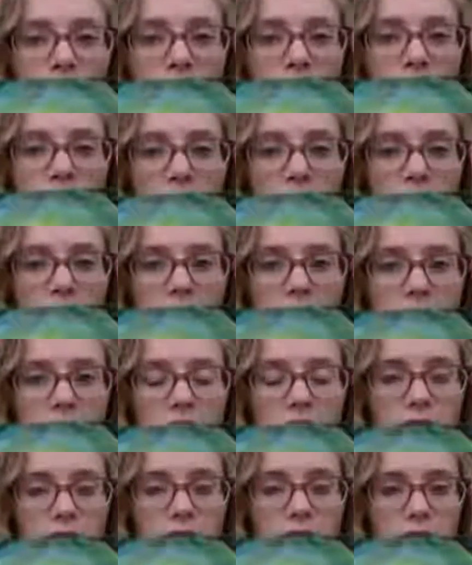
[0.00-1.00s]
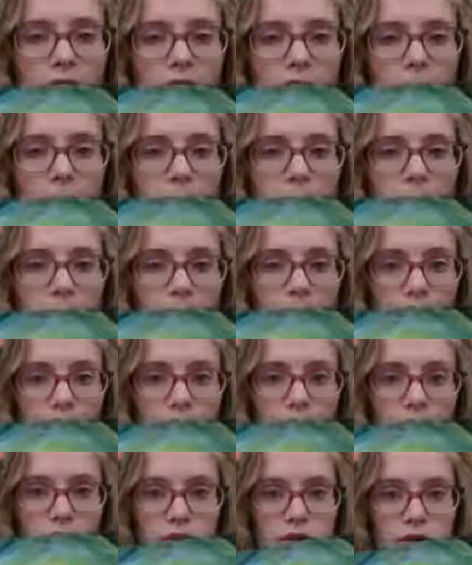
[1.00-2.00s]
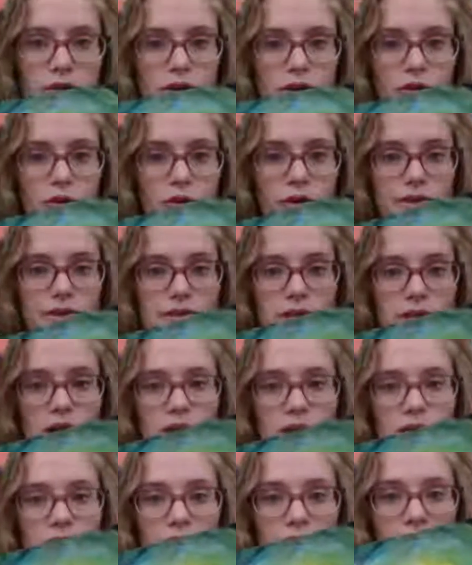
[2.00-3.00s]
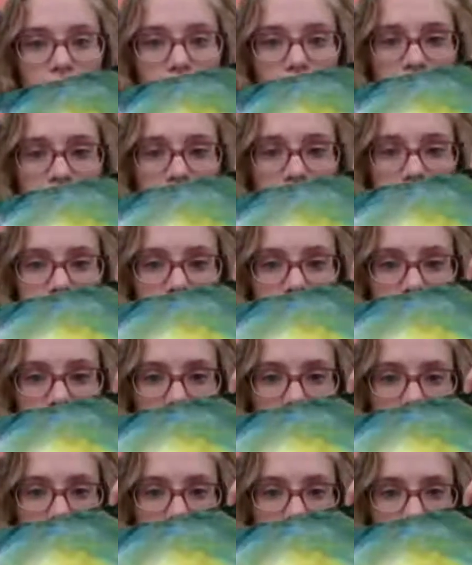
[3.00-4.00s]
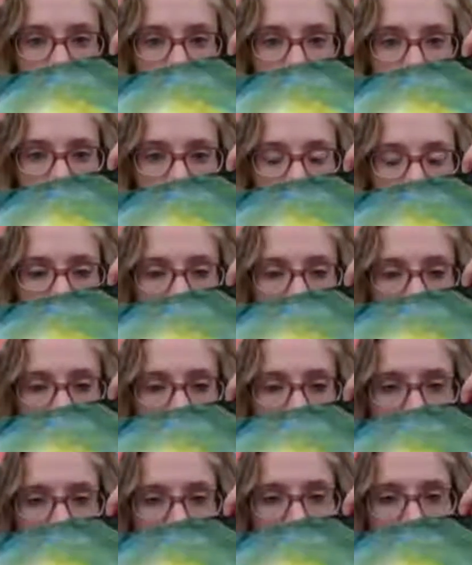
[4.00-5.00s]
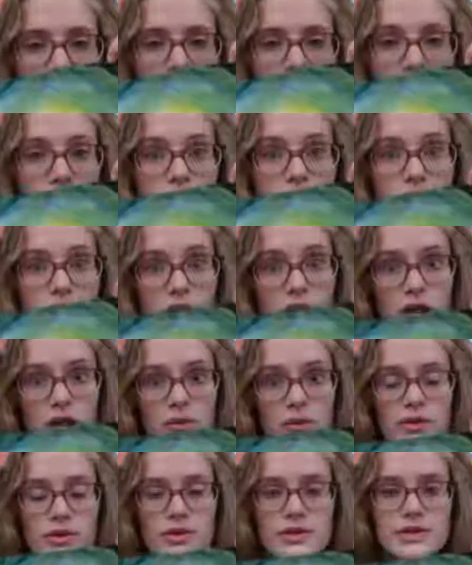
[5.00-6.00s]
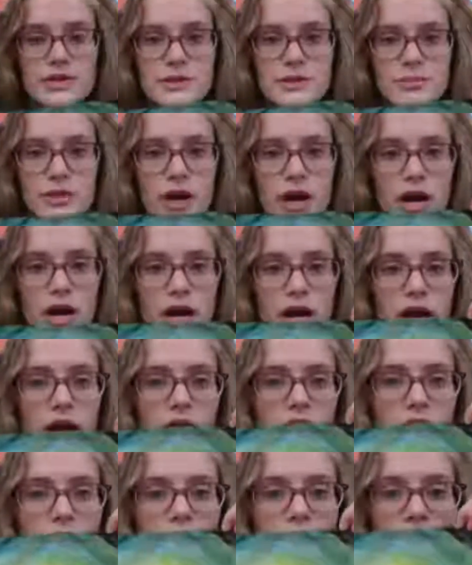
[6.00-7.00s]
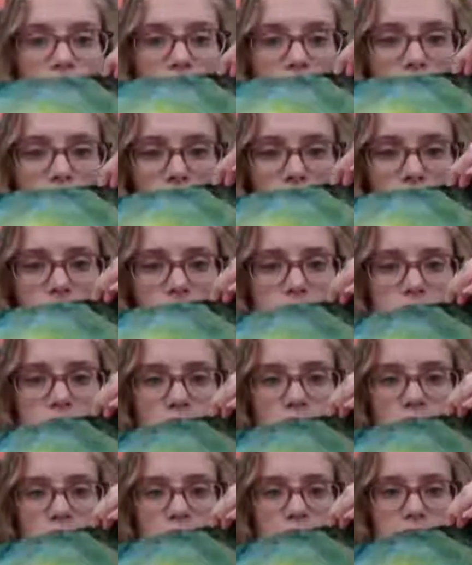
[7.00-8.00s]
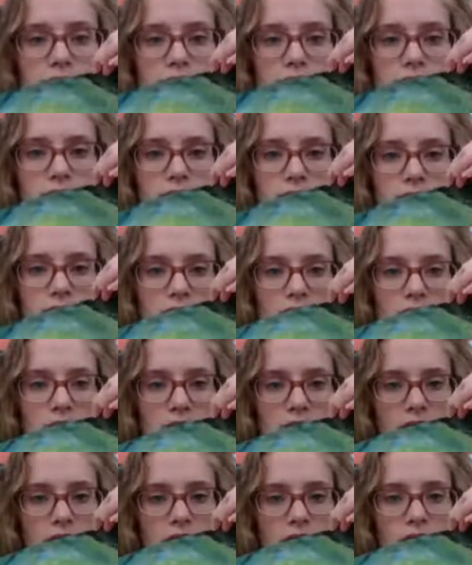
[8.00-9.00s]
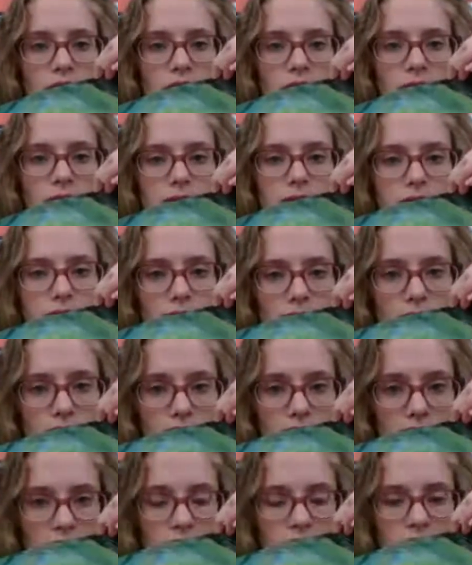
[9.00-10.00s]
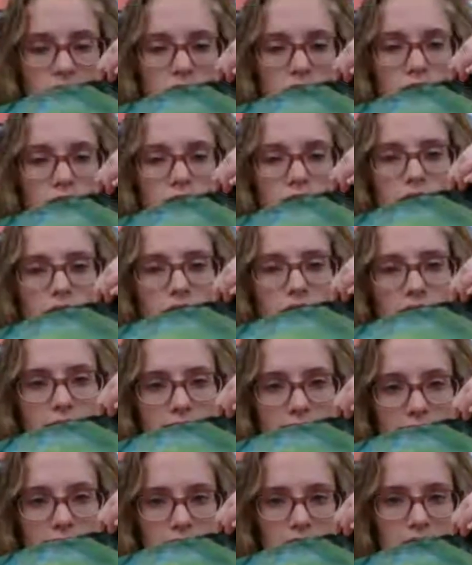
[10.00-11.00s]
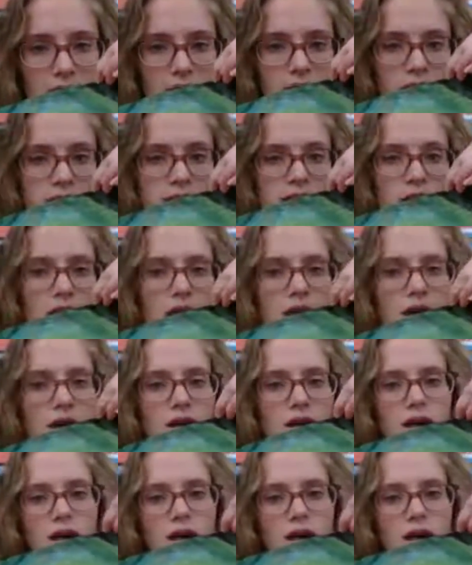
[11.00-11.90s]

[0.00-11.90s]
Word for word: painting day. Um, you're focused on adding those stars in the outside, starting with your spray um, to create some continuity between your galaxy and the outside